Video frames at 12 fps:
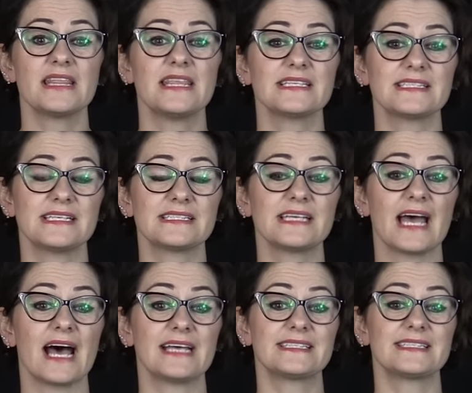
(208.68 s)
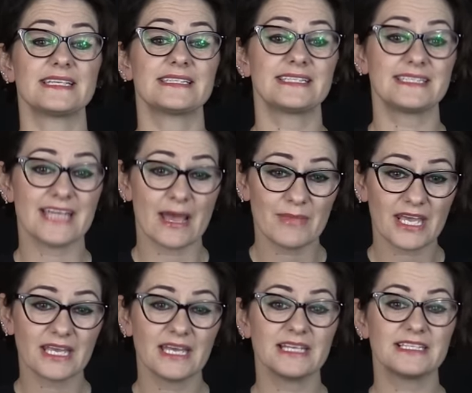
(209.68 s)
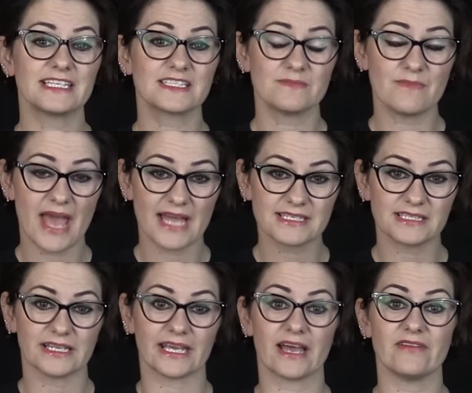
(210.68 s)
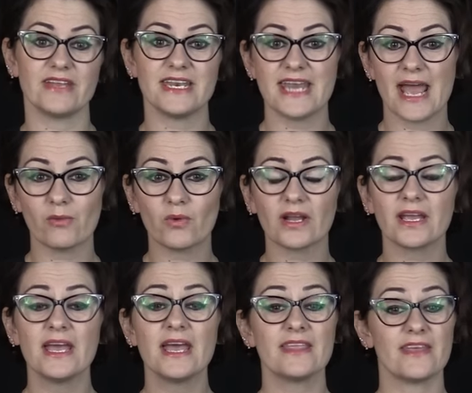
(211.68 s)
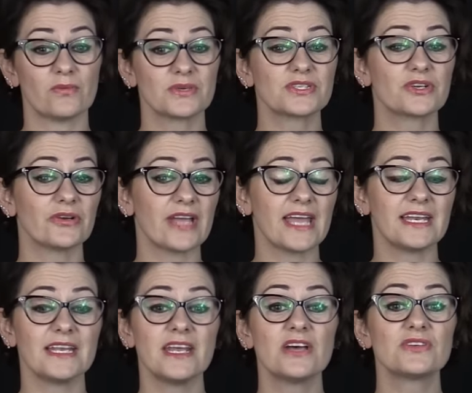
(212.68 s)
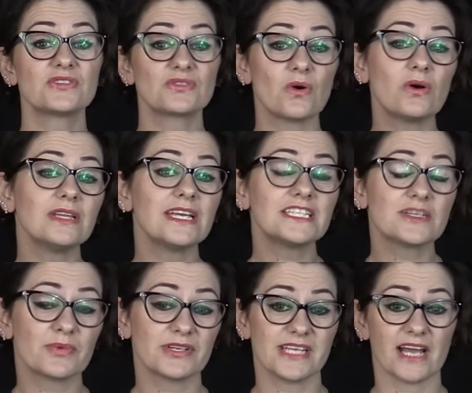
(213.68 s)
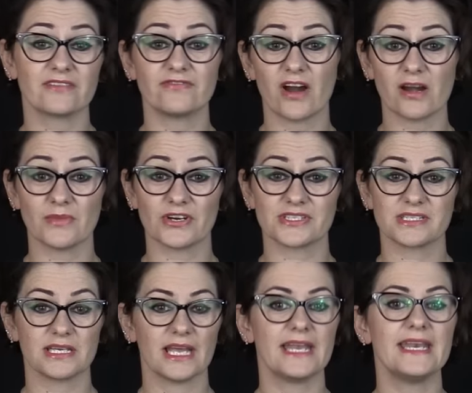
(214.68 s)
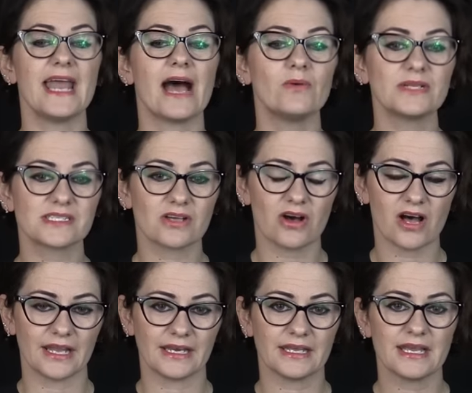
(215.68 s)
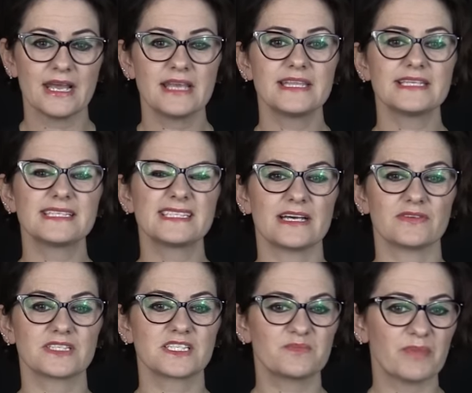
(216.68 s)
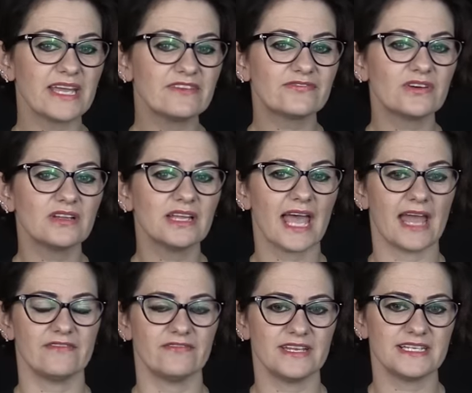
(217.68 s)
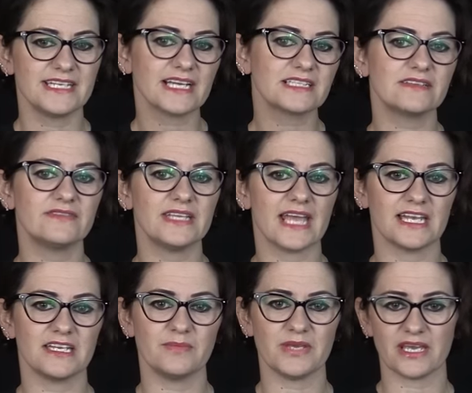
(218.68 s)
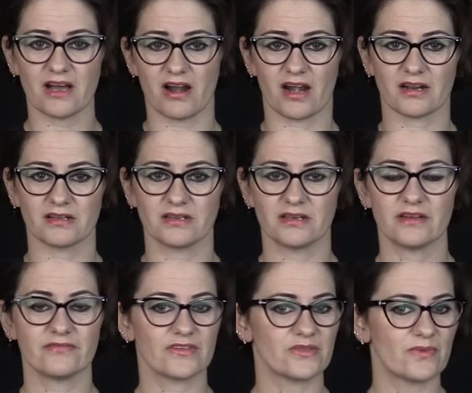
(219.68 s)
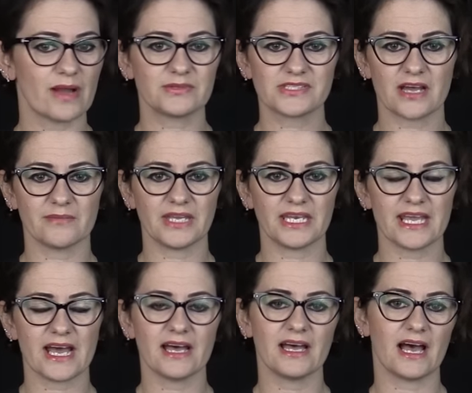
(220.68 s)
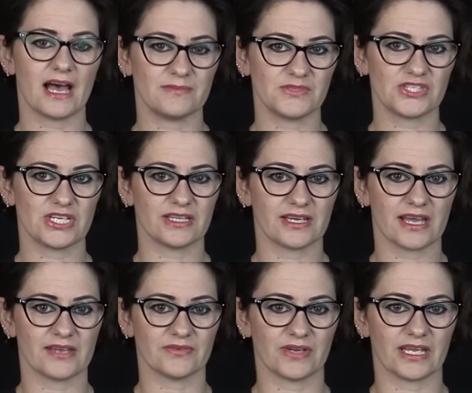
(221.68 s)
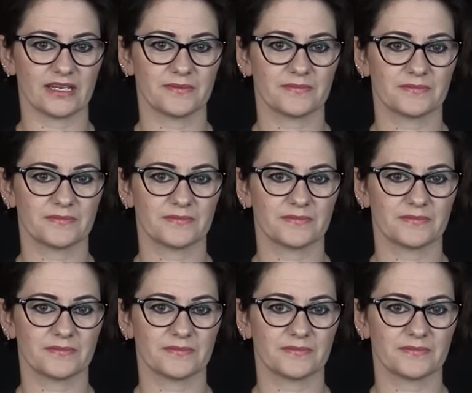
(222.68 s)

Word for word: This is a systemic dismantling of a network that was created solely to protect farmers, and now it's gone. This is how spiteful and vindictive the NDP are. For the rebel.media, I'm Sheila Gunn Reid.